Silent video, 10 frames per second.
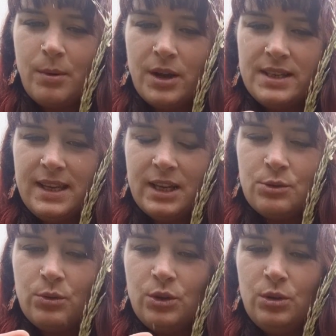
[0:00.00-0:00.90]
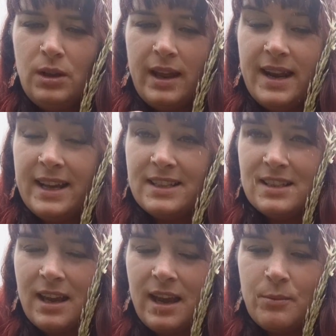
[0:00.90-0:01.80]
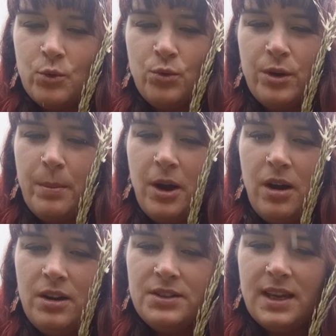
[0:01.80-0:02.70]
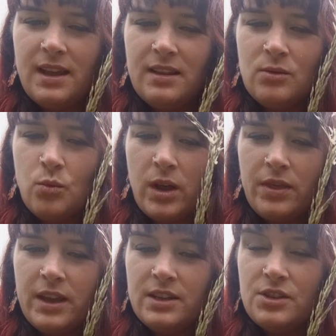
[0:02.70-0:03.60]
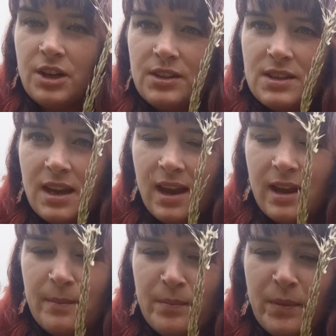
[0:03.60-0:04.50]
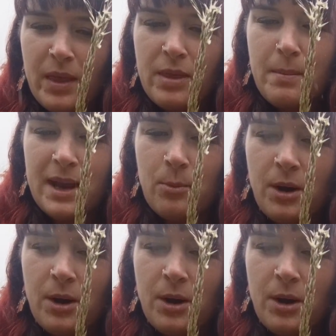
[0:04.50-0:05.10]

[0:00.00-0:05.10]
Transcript: bisexual and has all the parts, and one that is just the male